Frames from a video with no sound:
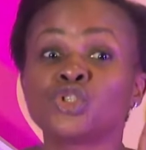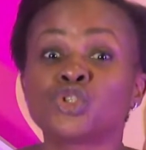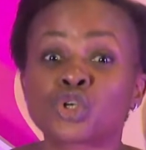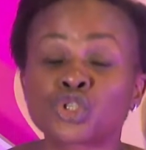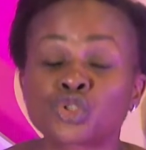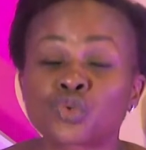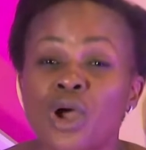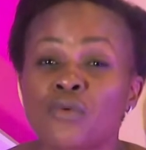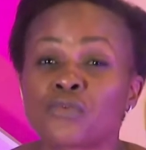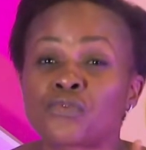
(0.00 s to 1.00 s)

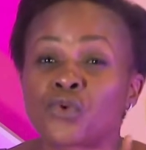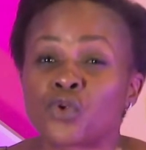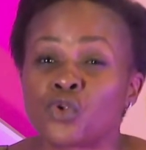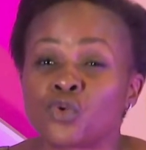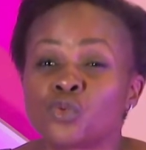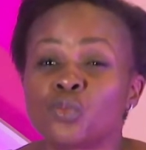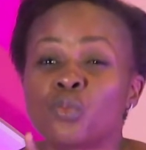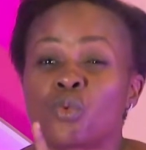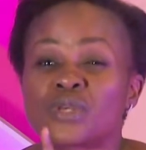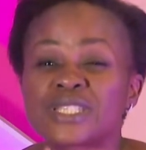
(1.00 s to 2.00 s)
Joshua followed
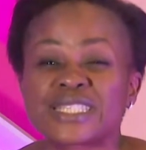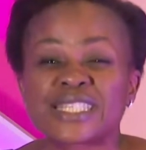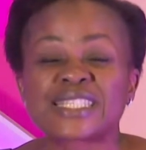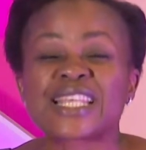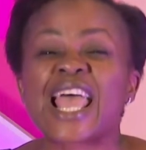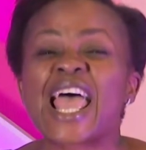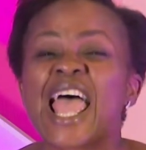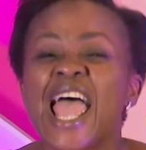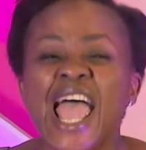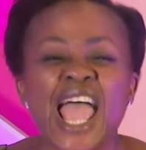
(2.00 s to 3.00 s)
Moses
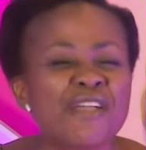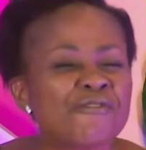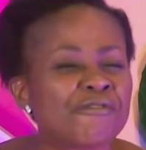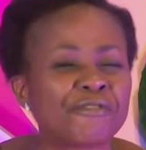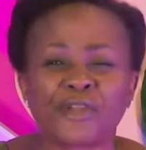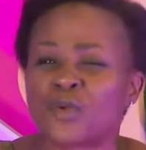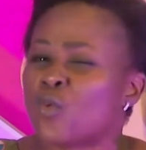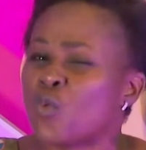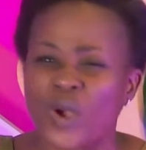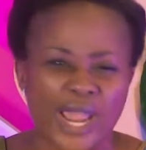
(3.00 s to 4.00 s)

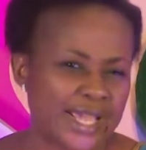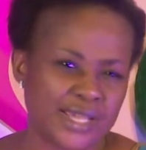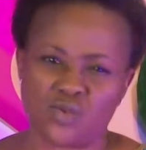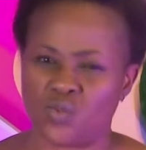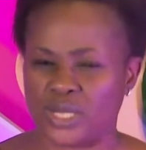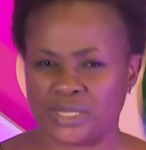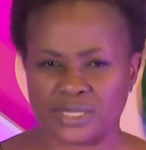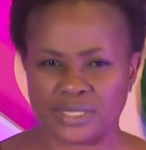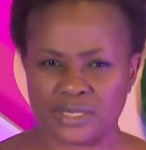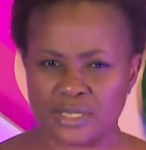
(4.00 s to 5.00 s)
everywhere he went.
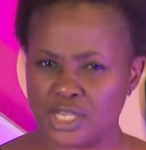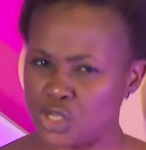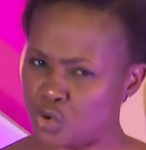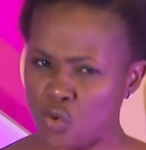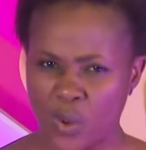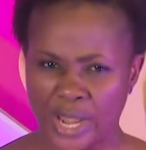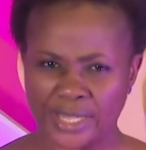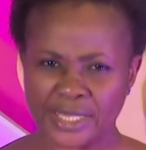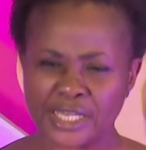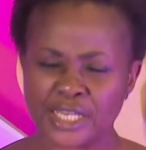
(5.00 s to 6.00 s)
You know why?